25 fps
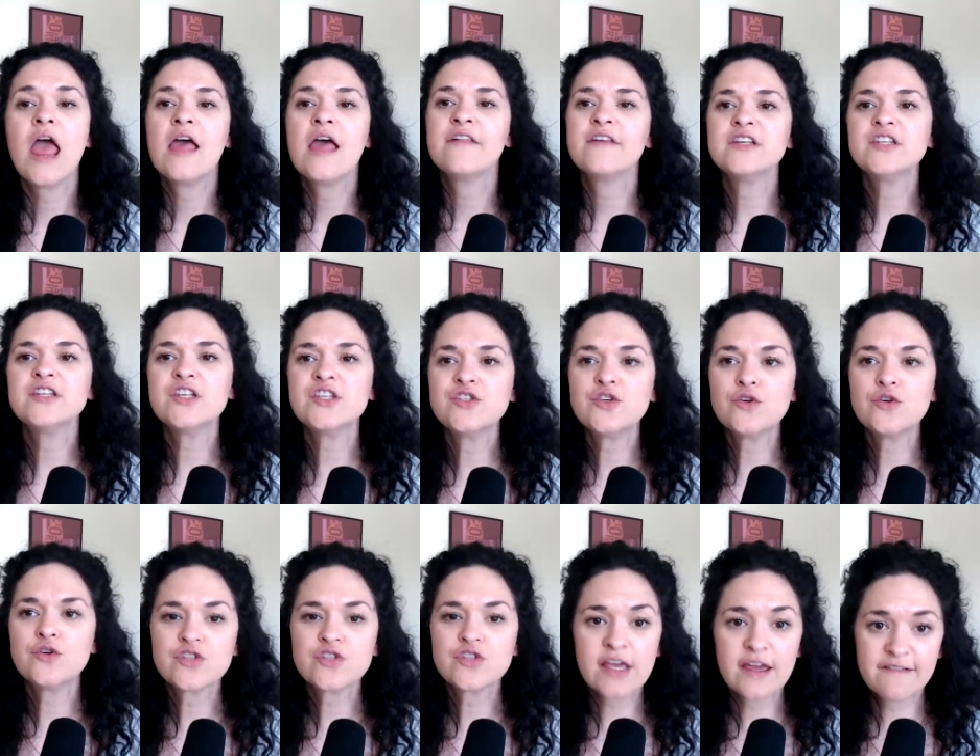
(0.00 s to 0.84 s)
this is
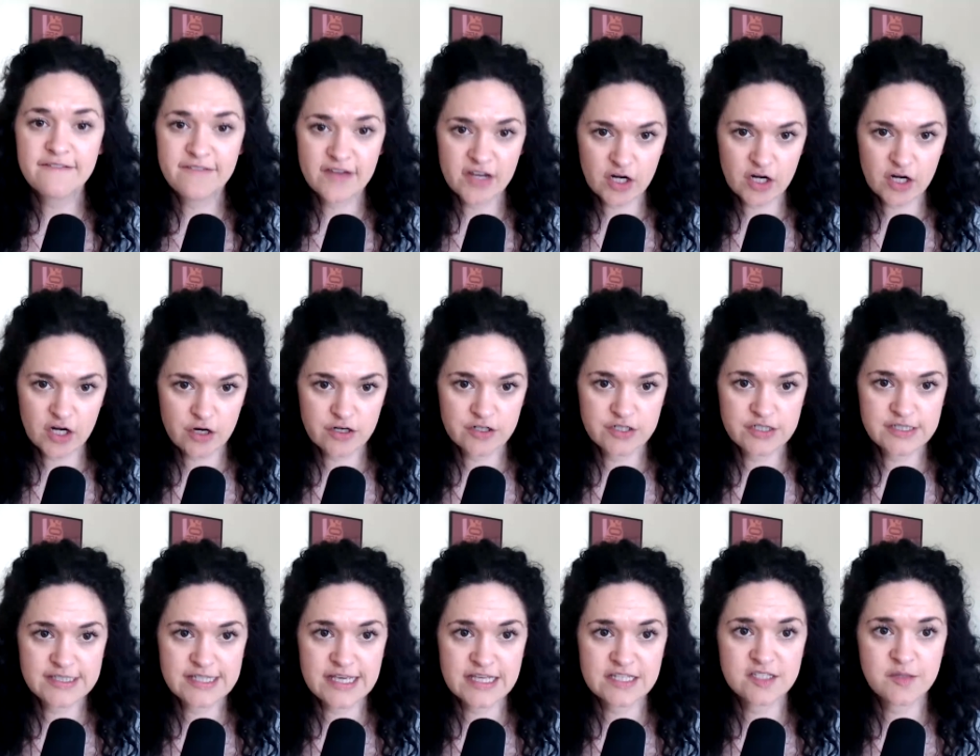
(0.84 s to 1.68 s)
usually a vinegar
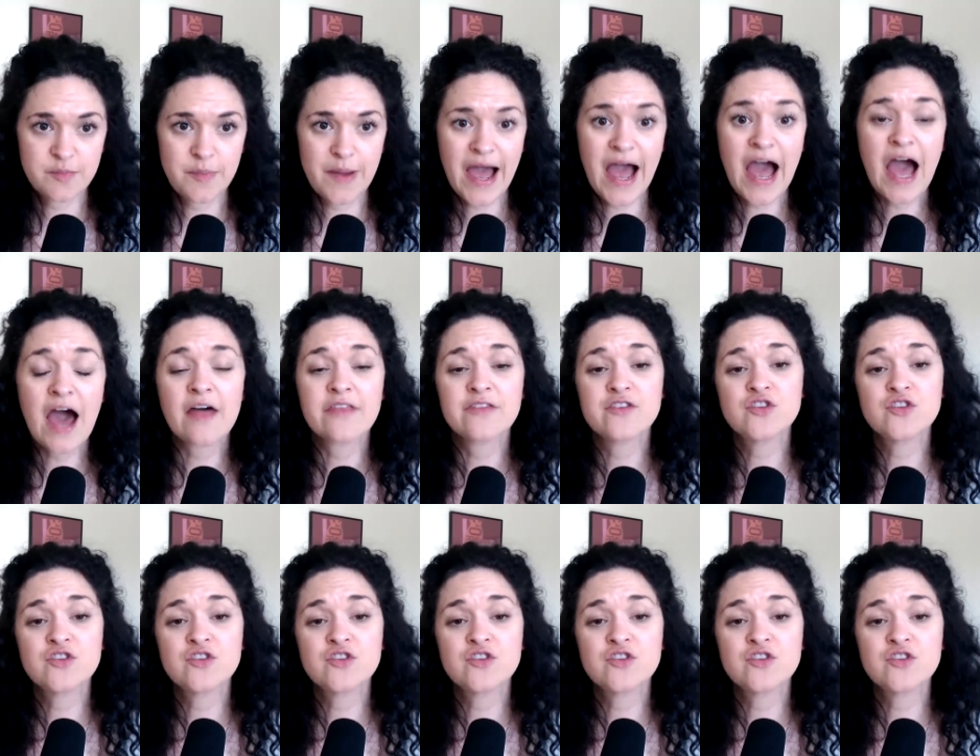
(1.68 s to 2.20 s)
sitz bath.